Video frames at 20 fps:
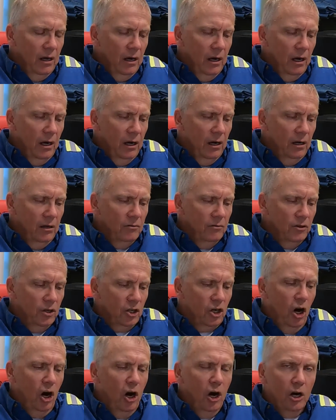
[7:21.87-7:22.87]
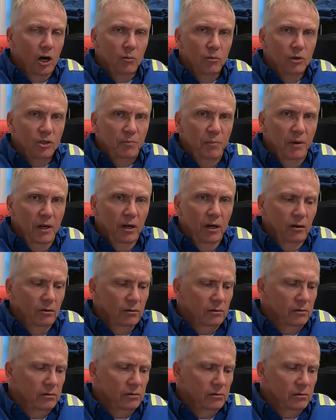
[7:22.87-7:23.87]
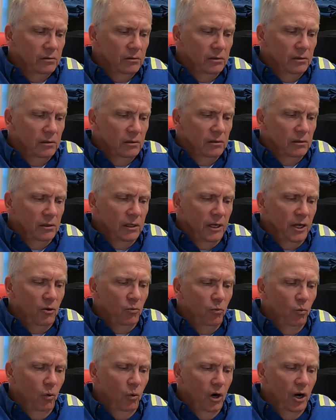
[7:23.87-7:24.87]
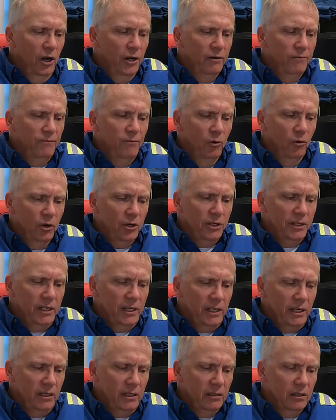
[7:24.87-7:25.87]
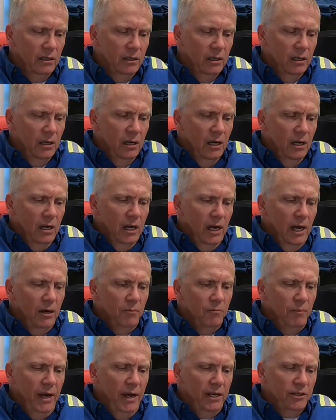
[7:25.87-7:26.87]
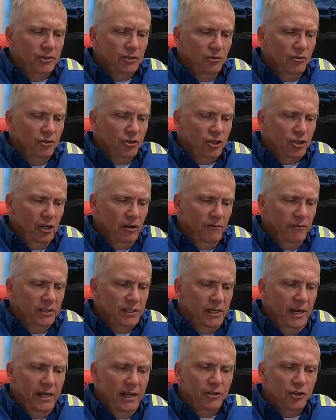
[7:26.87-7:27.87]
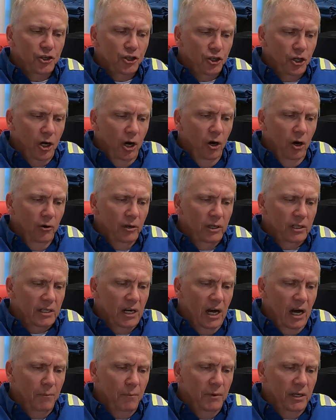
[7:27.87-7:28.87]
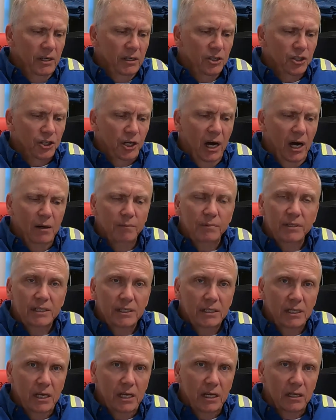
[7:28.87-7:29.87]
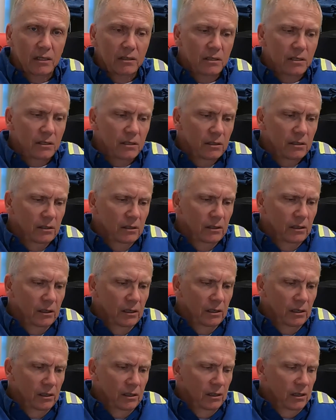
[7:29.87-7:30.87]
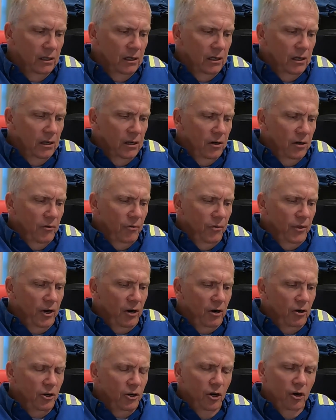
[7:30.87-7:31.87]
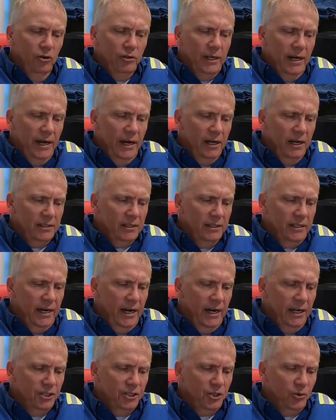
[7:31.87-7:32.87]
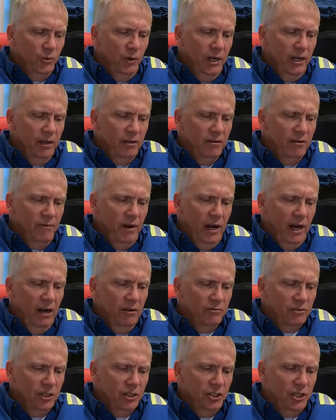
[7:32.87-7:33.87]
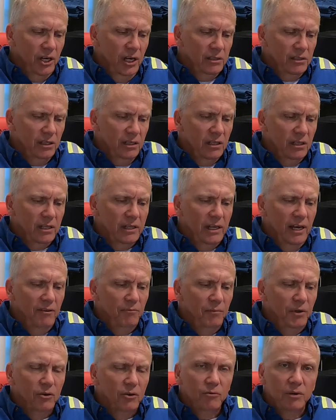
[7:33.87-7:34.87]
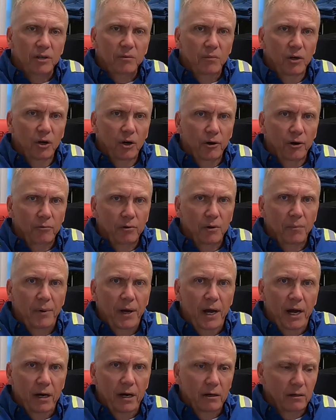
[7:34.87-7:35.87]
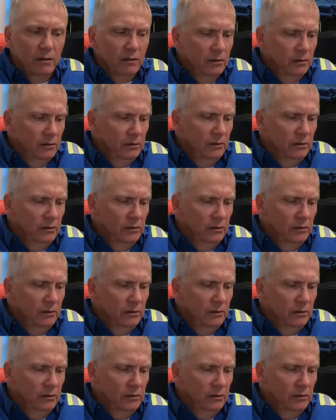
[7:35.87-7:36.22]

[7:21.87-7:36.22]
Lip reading: The car was built in 1 of 14 and based on the service dates shown has not been to shop since. There are no tags attached to any of the valves suggesting that they have been rebuilt or repaired.